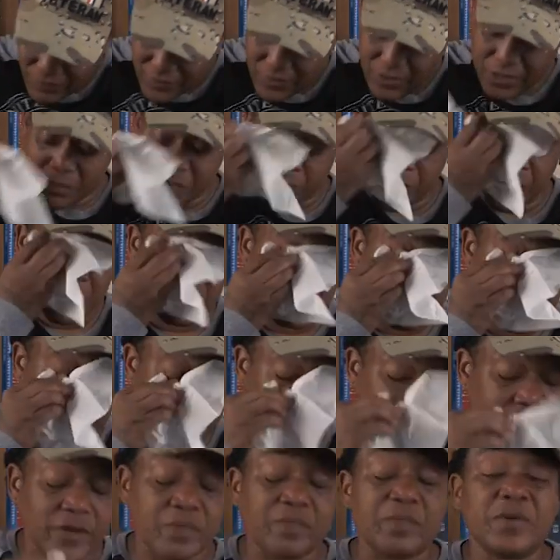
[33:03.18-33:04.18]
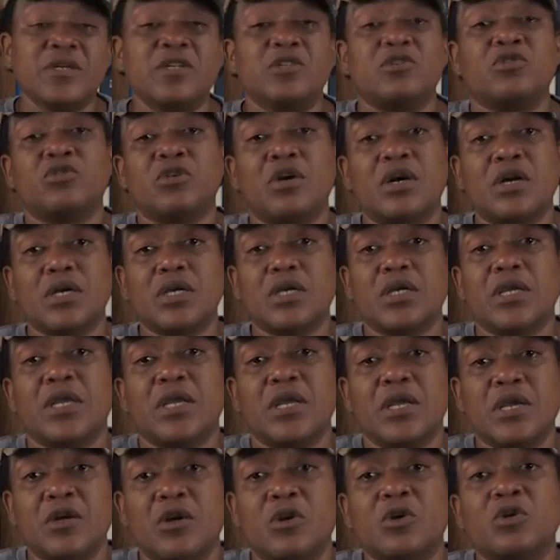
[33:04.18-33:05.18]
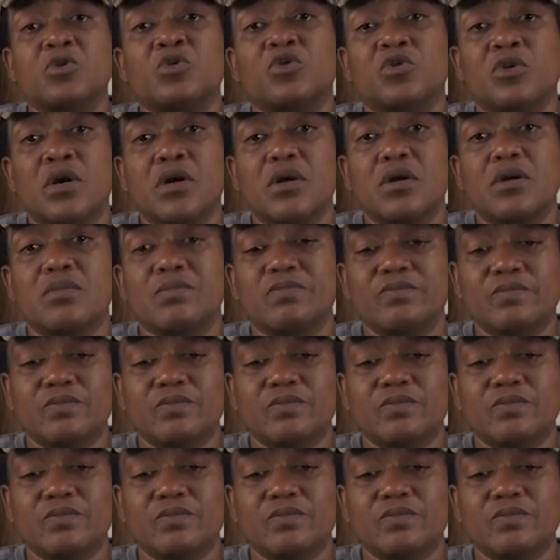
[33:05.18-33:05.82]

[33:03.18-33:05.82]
he blew himself up in the truck and hit her truck.